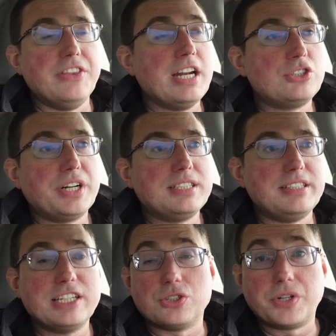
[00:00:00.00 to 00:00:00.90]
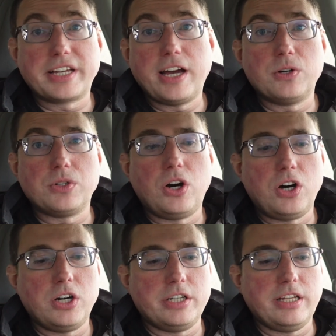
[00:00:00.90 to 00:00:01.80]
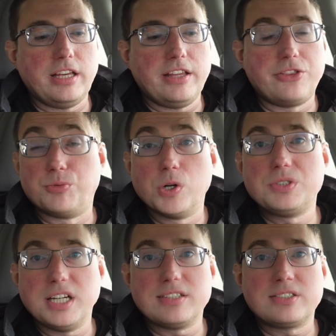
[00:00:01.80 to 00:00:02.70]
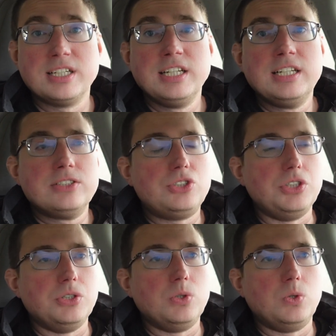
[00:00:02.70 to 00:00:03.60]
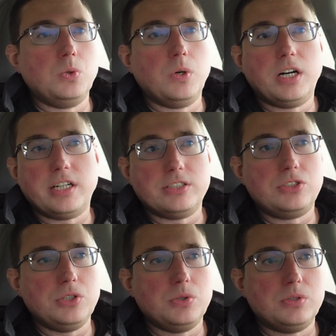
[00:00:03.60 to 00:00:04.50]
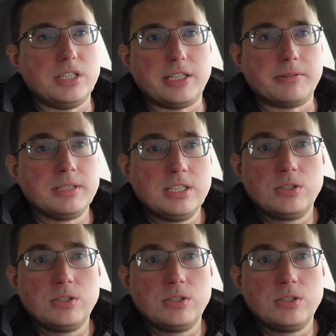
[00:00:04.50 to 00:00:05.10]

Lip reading: And then I tried to take the truck out on the road test to do the